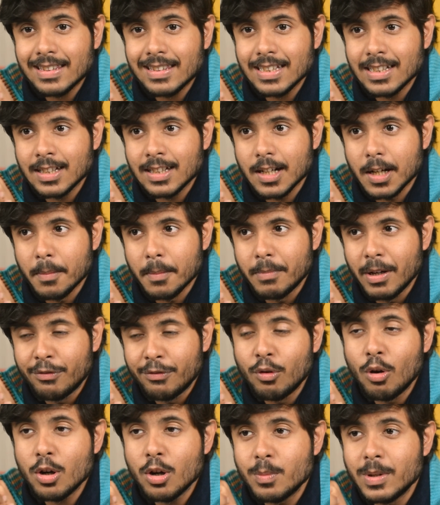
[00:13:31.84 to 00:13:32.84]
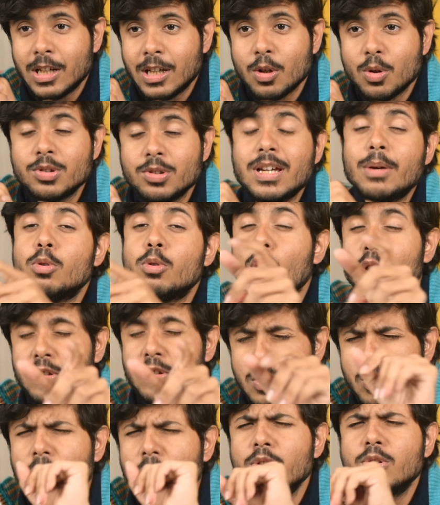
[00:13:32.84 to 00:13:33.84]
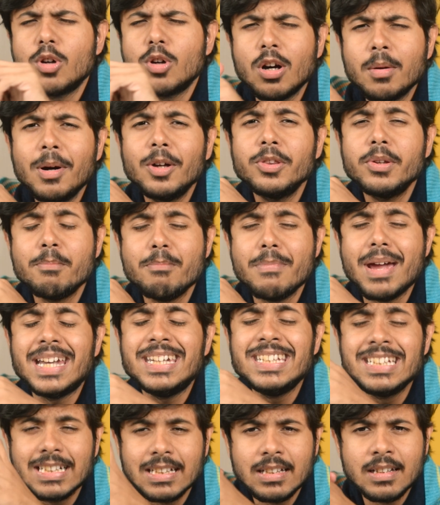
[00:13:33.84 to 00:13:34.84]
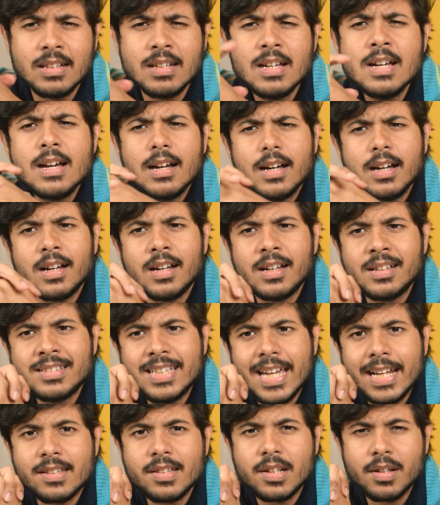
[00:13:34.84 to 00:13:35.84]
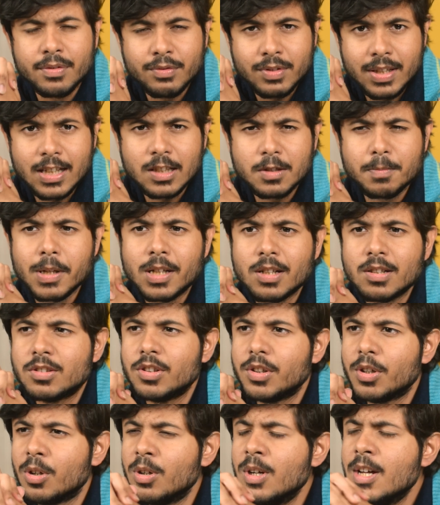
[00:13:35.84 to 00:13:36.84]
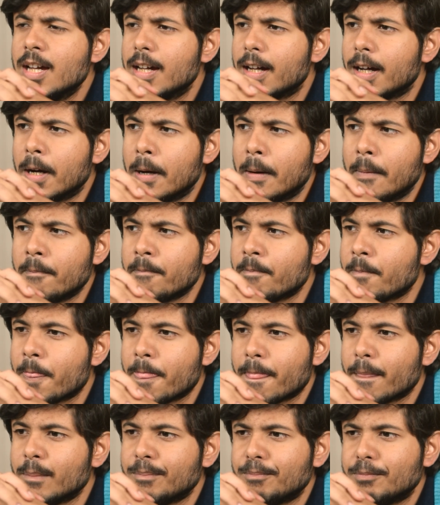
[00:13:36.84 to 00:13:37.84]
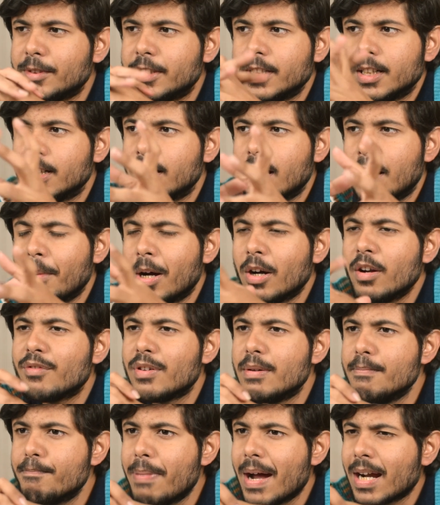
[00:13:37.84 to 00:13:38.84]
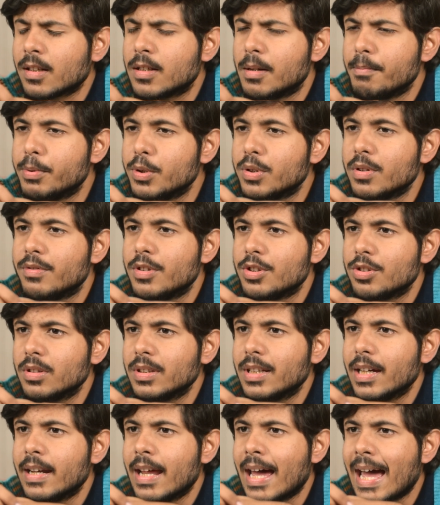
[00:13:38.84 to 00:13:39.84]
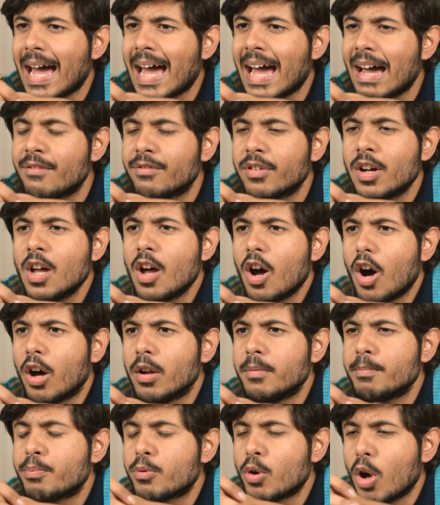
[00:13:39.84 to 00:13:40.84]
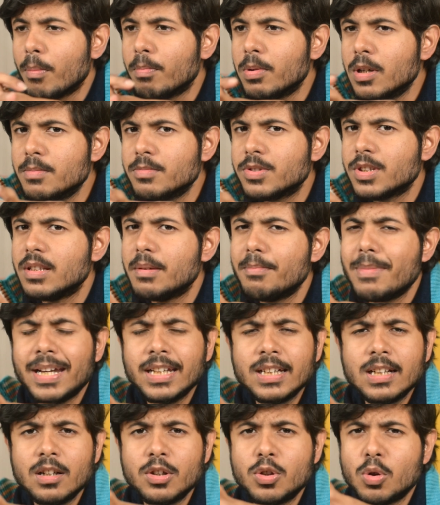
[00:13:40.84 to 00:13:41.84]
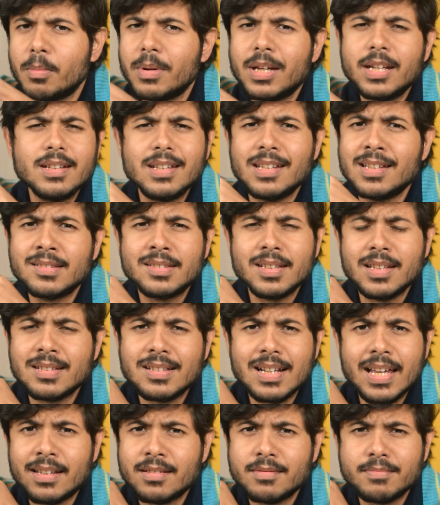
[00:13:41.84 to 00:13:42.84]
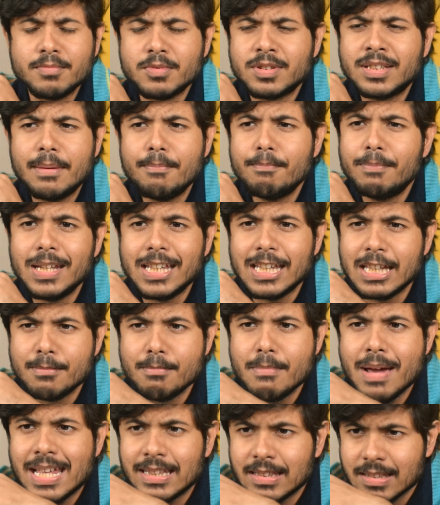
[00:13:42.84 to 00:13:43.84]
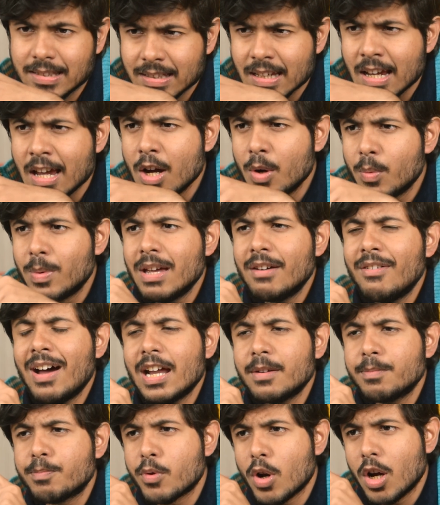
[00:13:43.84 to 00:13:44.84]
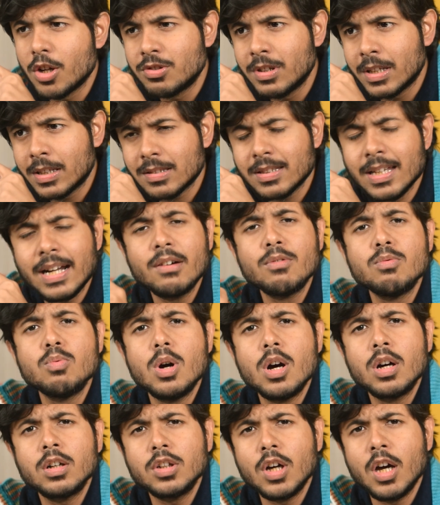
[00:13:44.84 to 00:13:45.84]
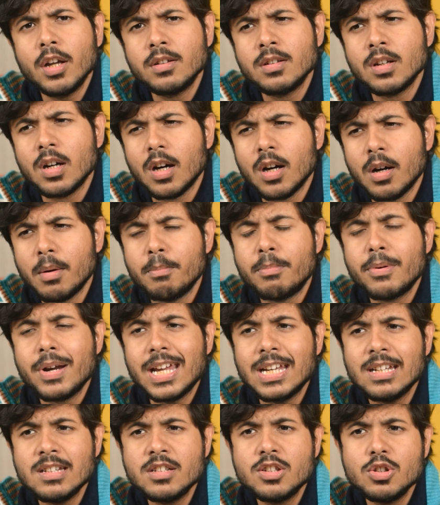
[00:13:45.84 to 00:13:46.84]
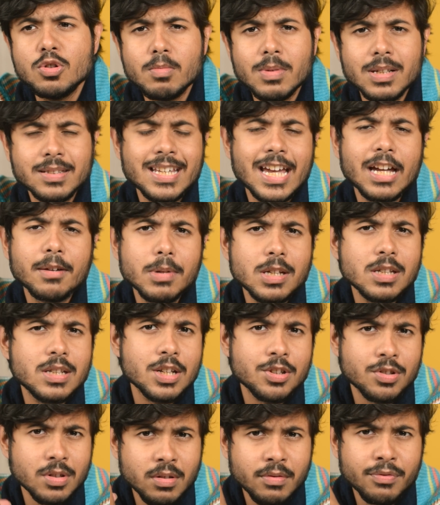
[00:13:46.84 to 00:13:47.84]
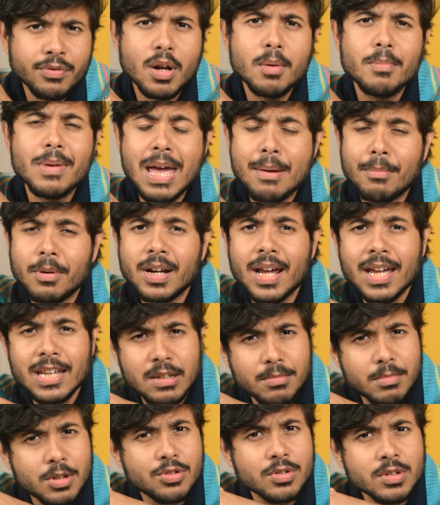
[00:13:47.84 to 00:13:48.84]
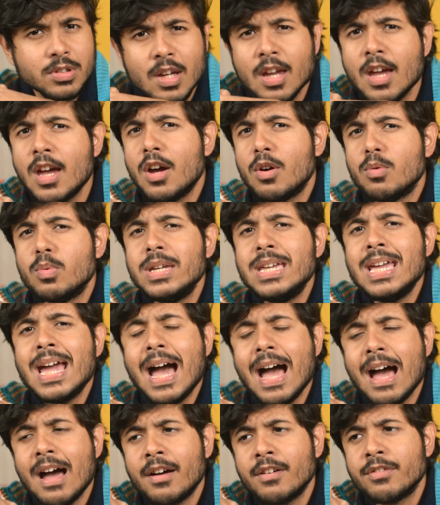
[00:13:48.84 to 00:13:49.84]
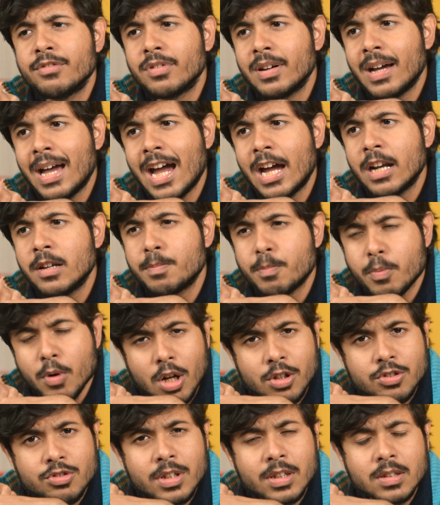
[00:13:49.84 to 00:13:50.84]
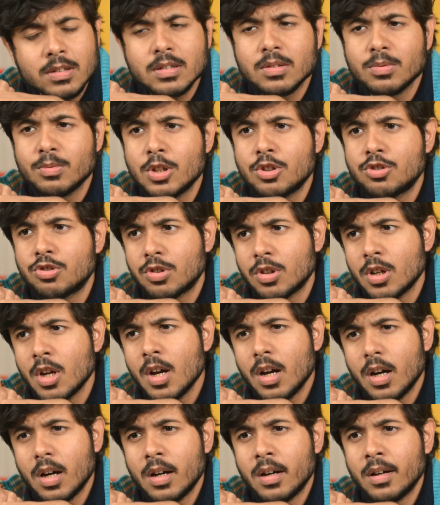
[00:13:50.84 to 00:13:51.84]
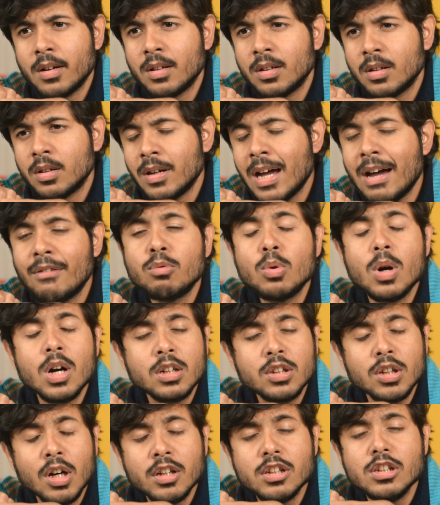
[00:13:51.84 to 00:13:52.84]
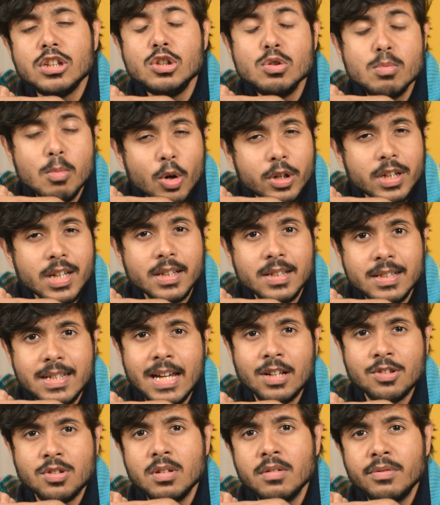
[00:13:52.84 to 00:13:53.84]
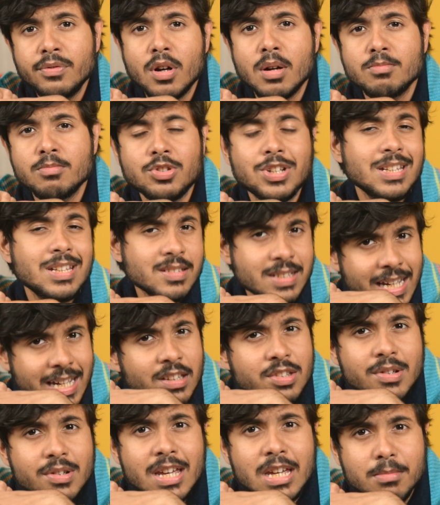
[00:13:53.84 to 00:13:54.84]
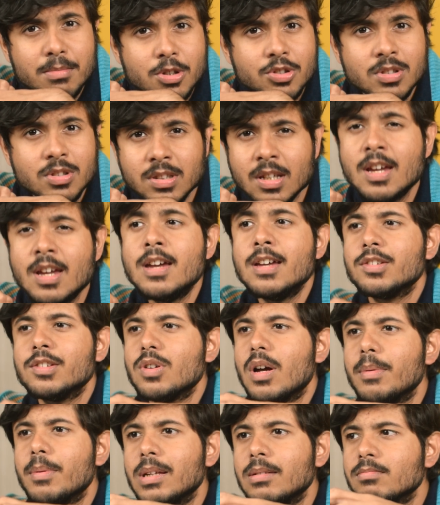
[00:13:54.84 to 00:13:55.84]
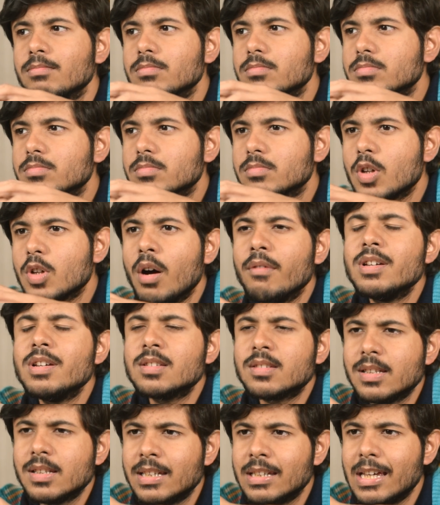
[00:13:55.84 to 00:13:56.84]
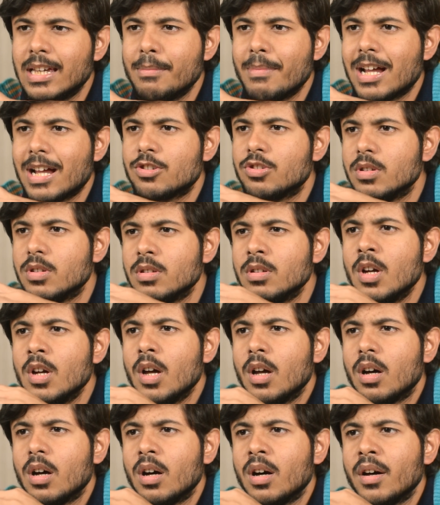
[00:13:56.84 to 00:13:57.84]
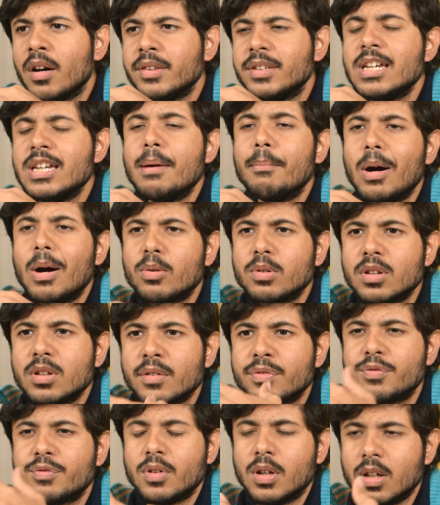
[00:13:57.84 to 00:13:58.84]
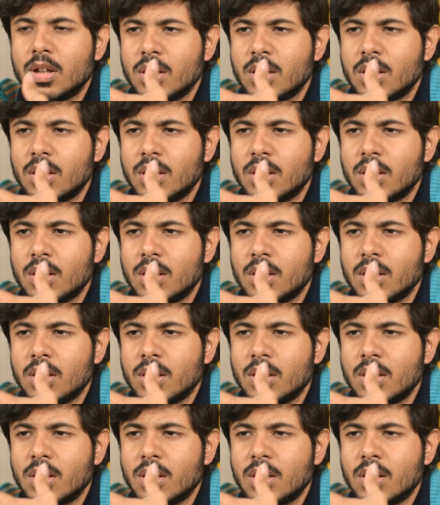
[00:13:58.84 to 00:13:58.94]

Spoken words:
think before we close, I would also want to talk about the medical sector of things, because, you know, the amount of impact computer vision can have on problems in the medical domain is like simply immense. We have had projects that have worked on brain tumor segmentation from MRI images. We have had projects which have worked on pneumonia detection from chest X-ray images. So, I mean, obviously, imagine the amount of